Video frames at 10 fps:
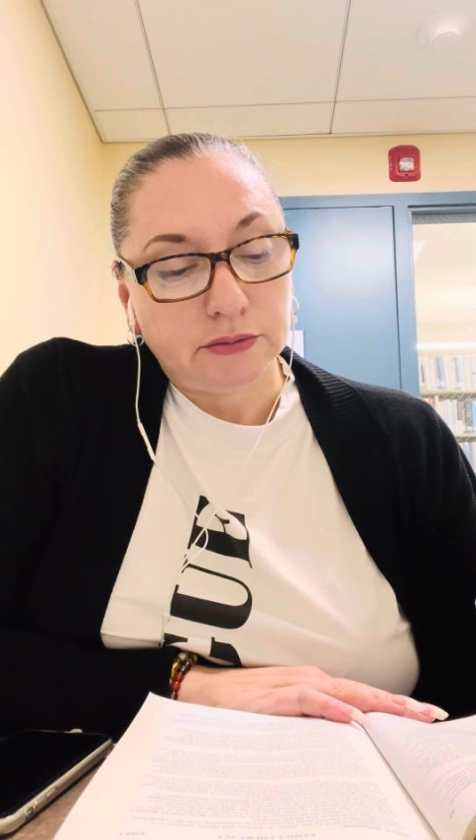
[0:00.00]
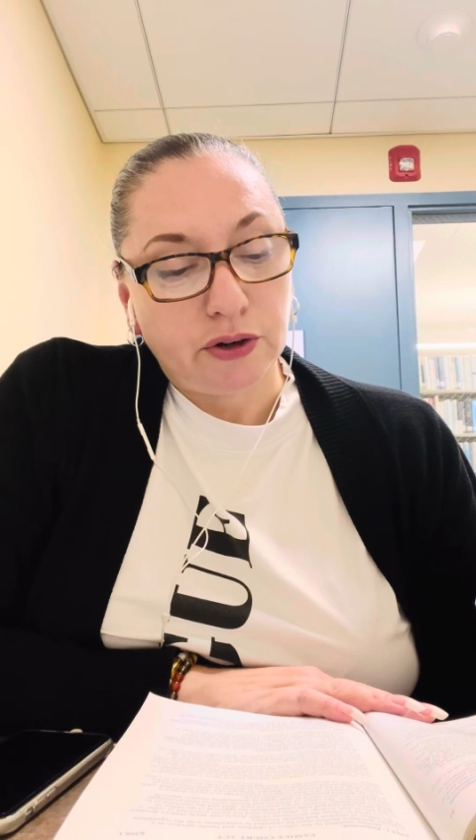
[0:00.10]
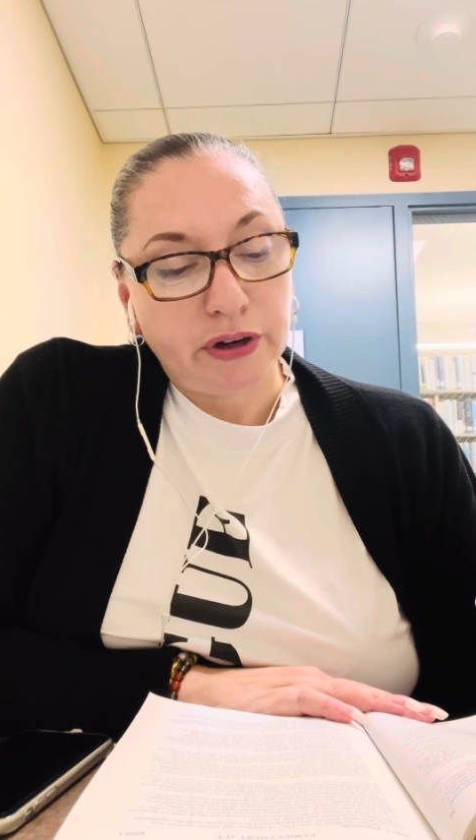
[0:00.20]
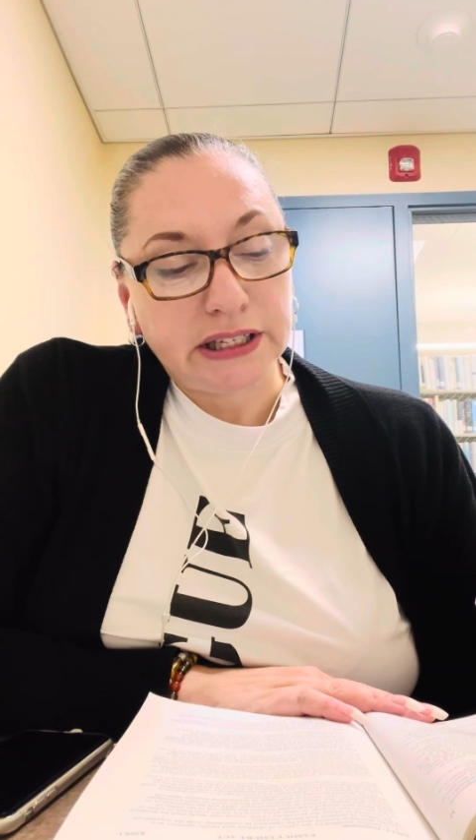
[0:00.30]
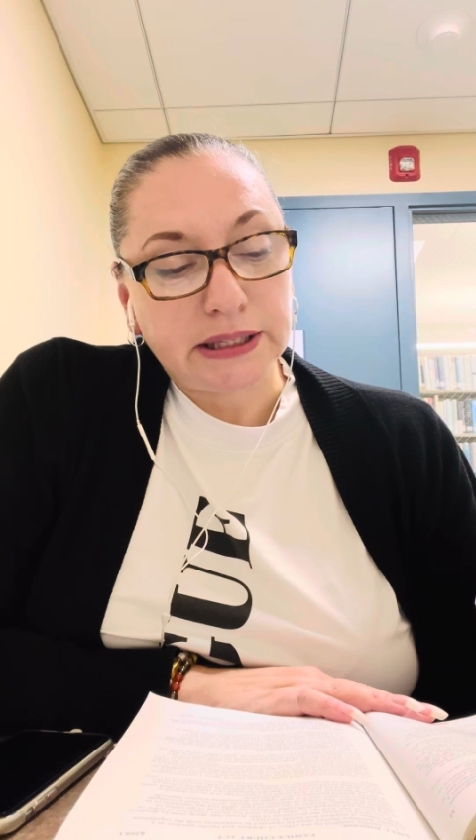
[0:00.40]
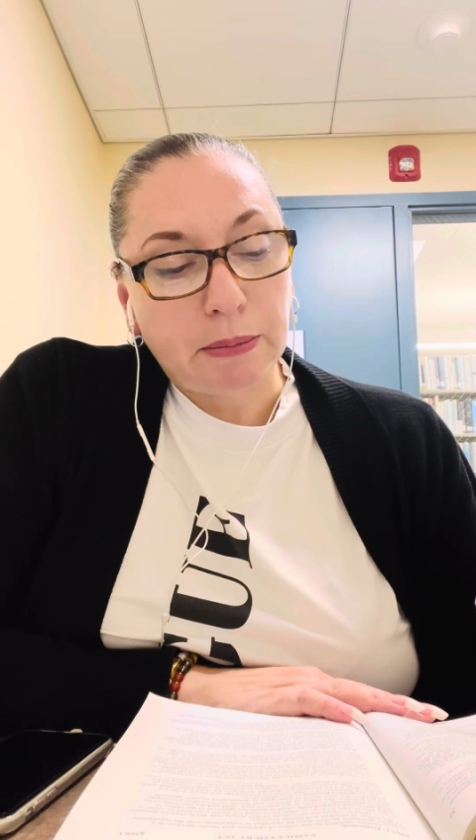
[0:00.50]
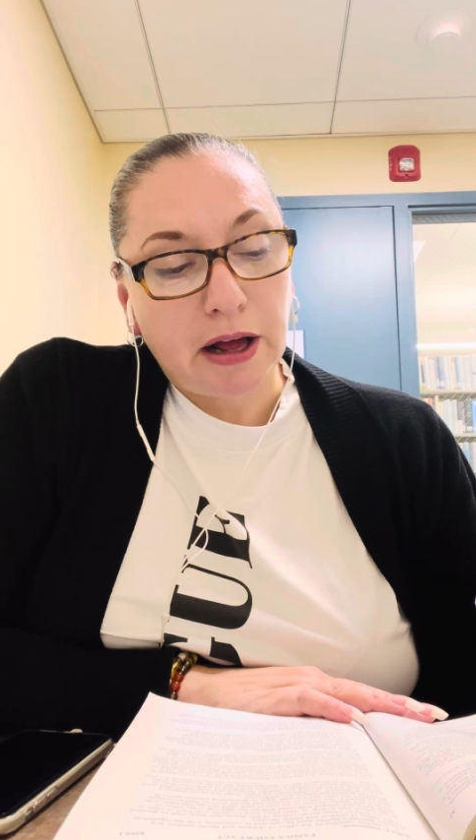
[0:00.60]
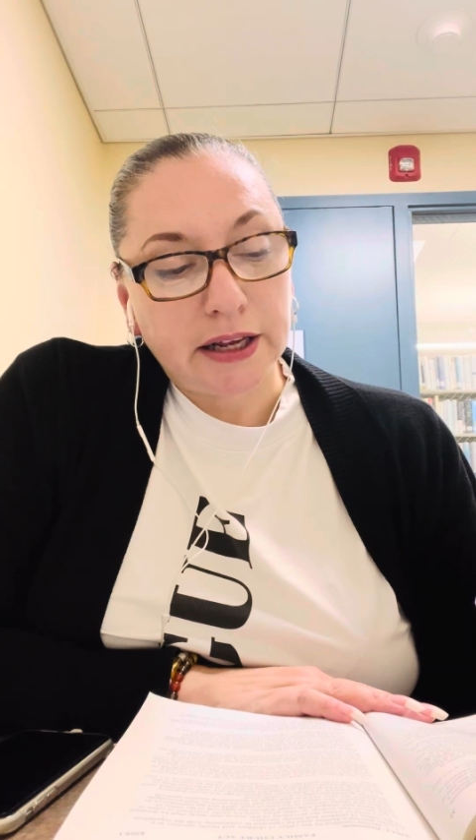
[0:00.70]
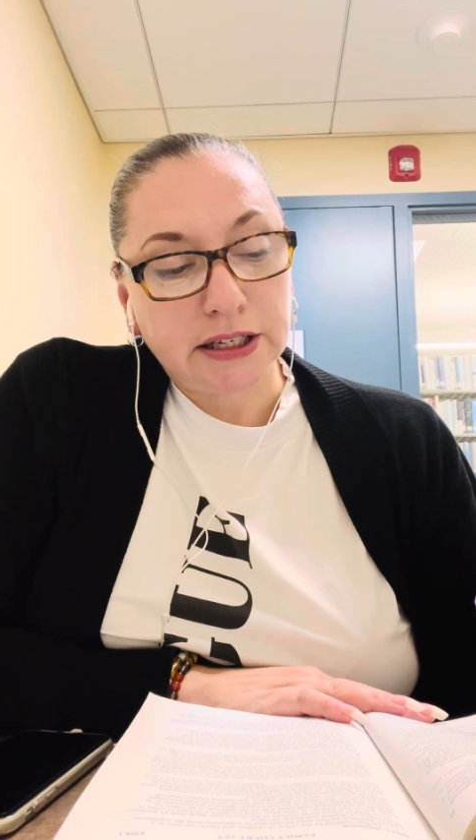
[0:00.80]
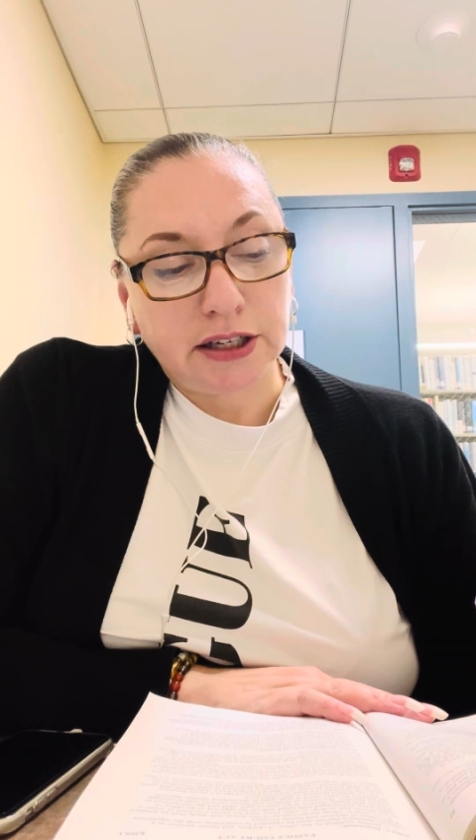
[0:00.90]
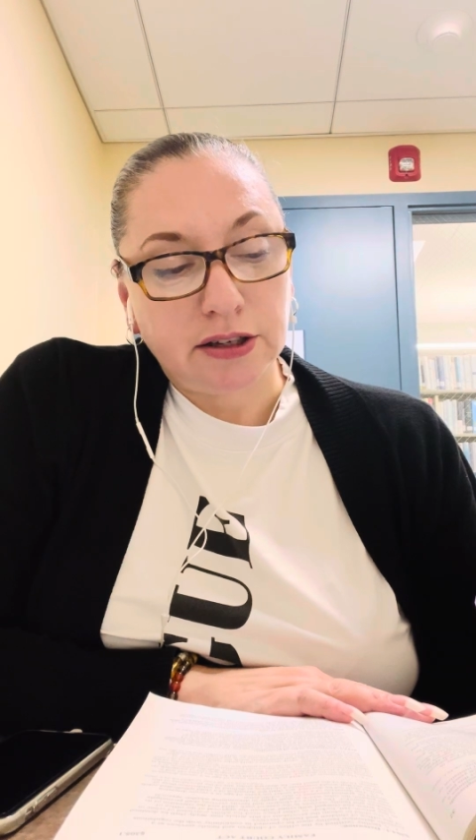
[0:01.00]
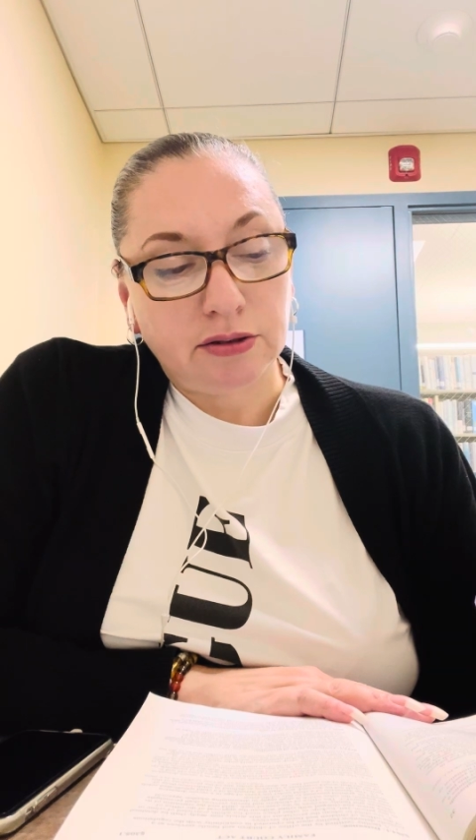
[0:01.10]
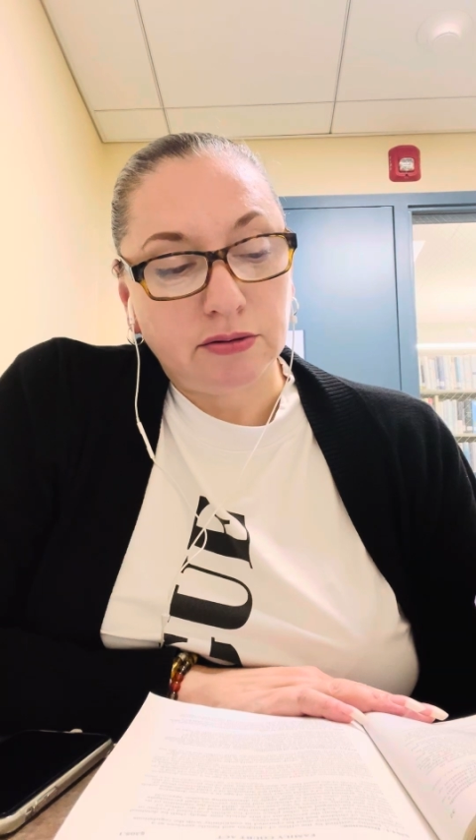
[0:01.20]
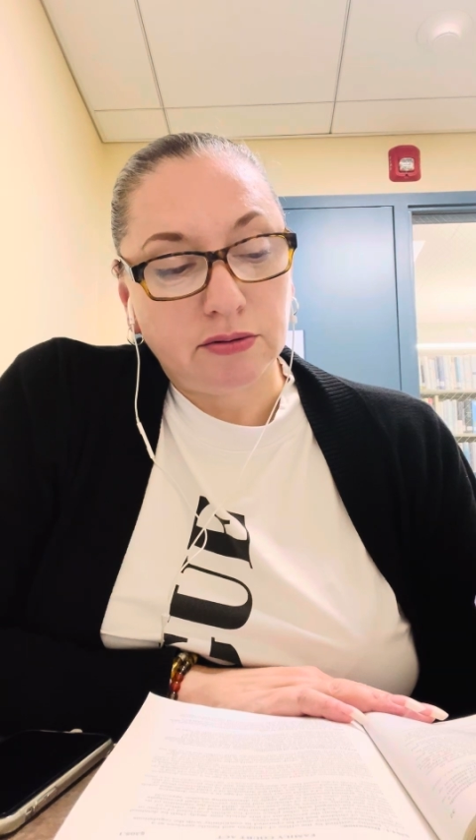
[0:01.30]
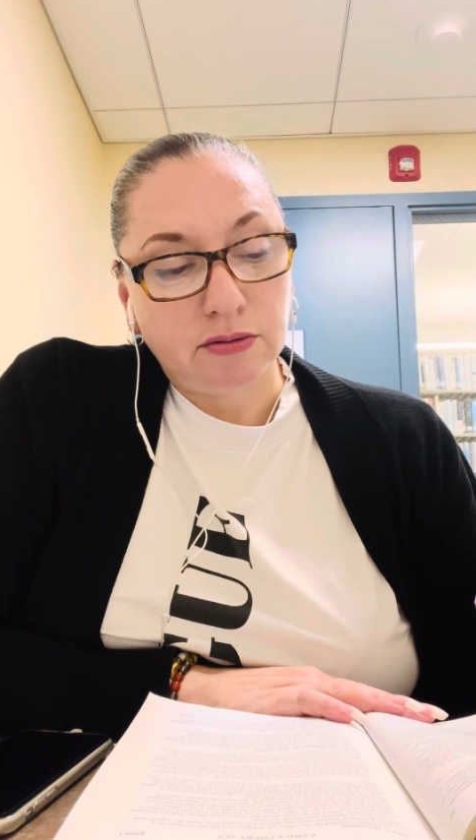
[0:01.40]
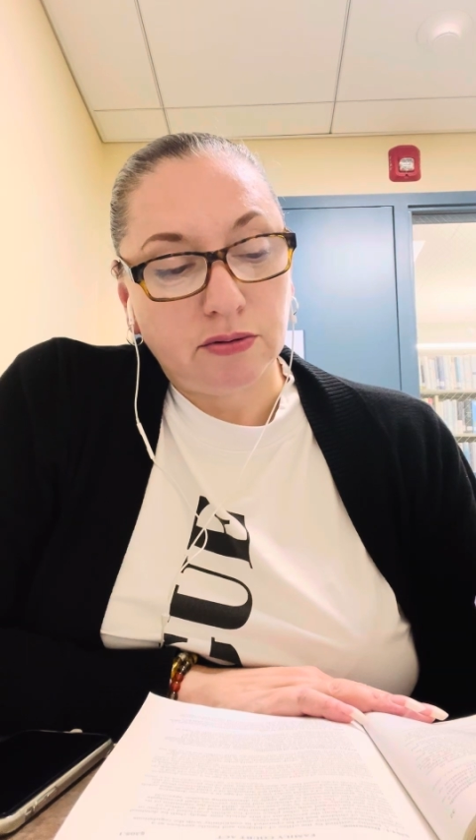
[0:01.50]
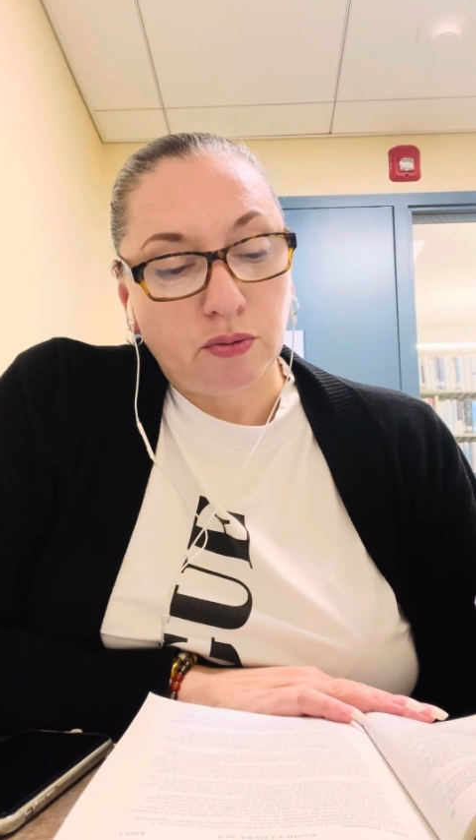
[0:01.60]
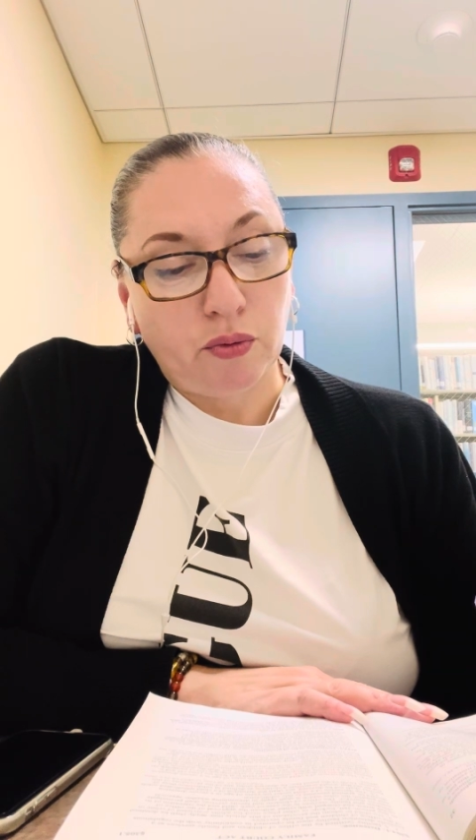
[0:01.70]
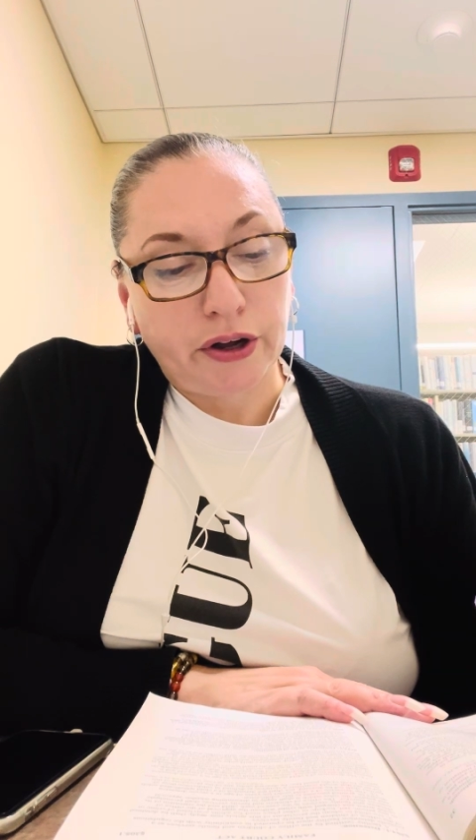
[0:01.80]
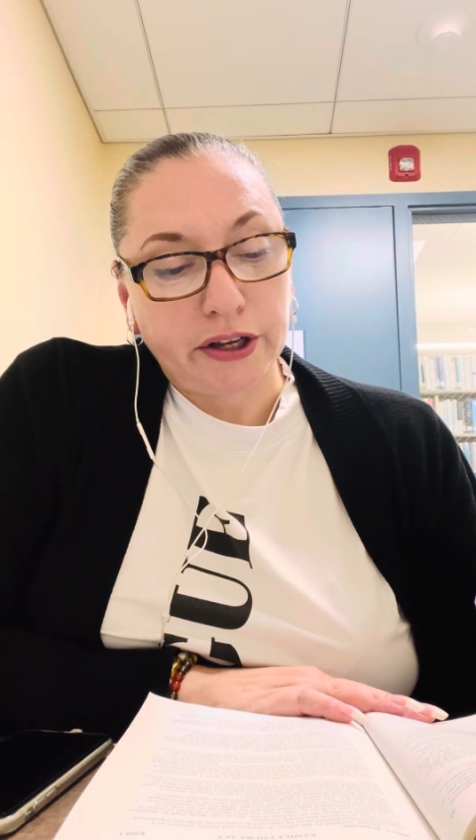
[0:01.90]
respondent
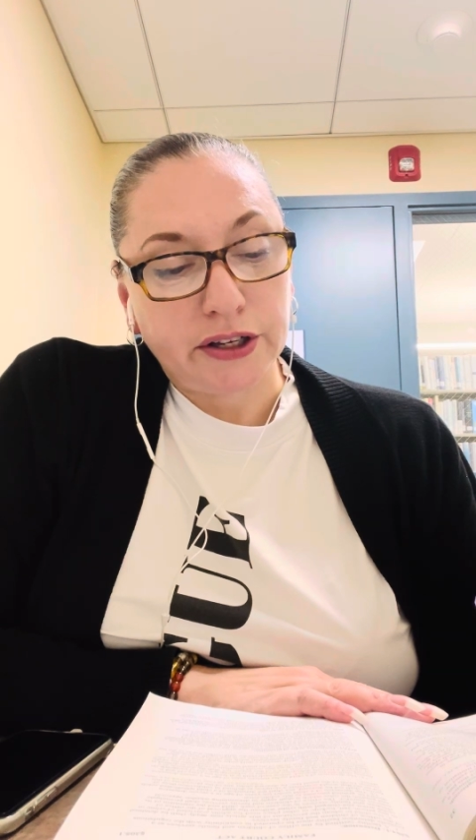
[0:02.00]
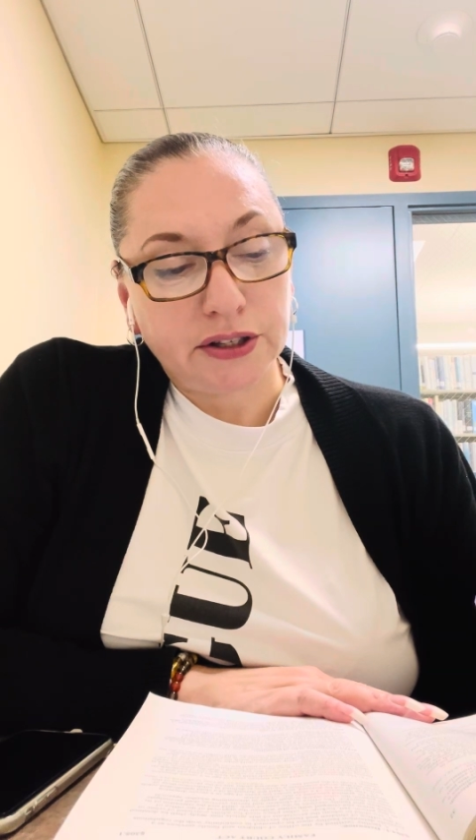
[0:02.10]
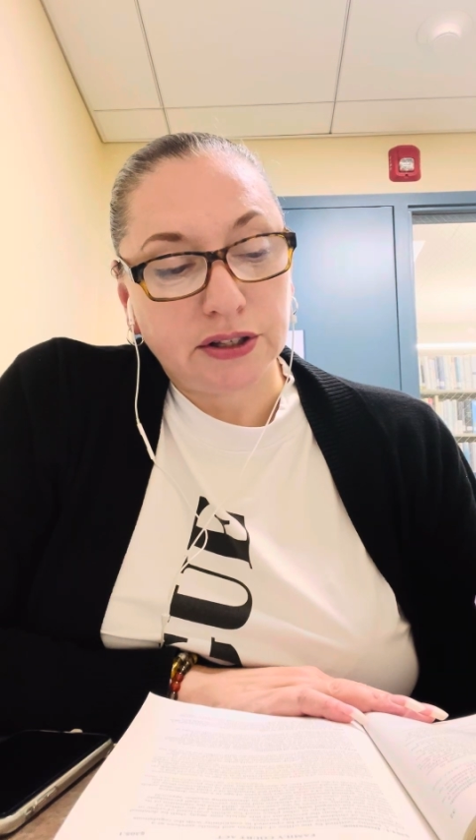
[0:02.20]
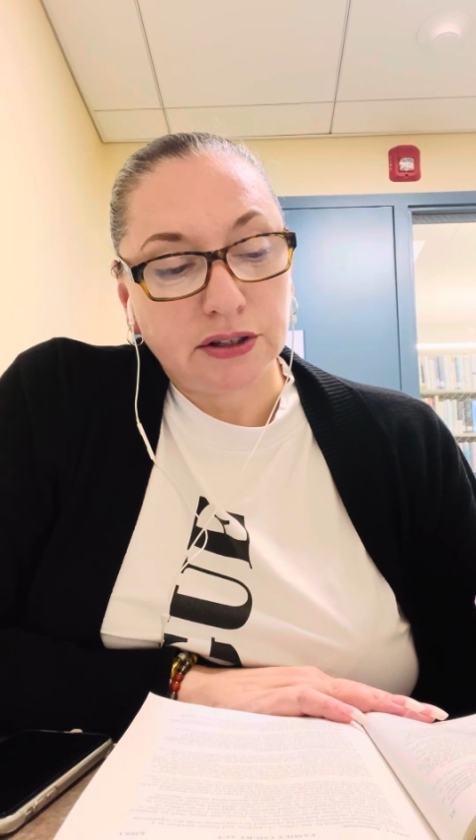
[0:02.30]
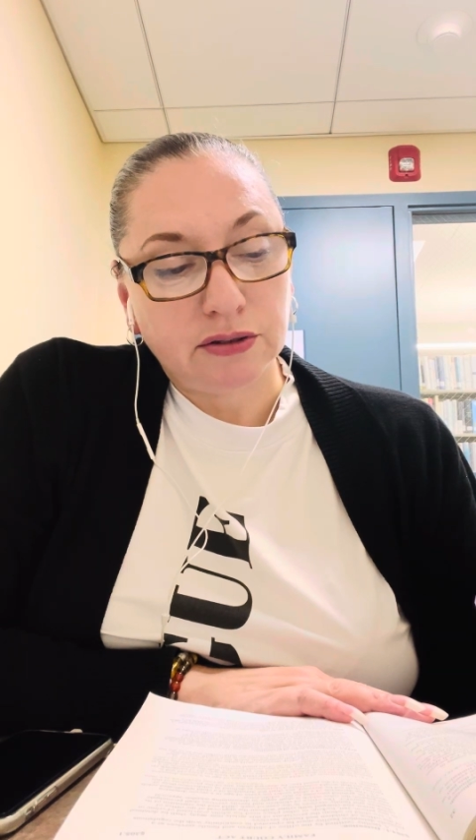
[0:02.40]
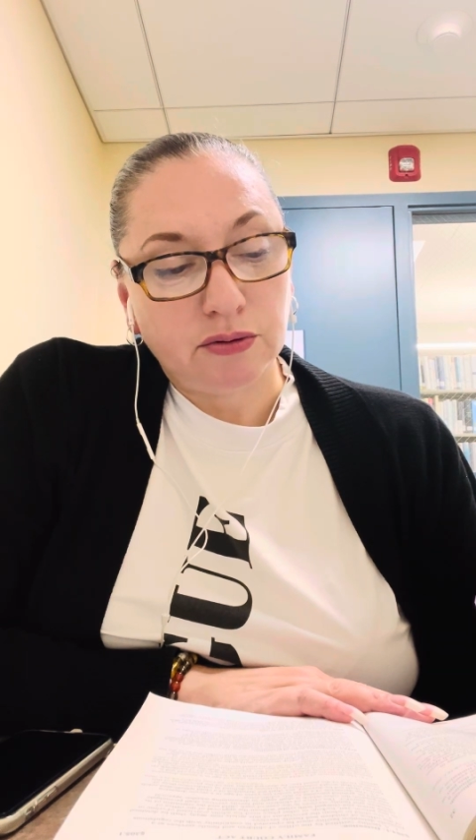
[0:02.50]
was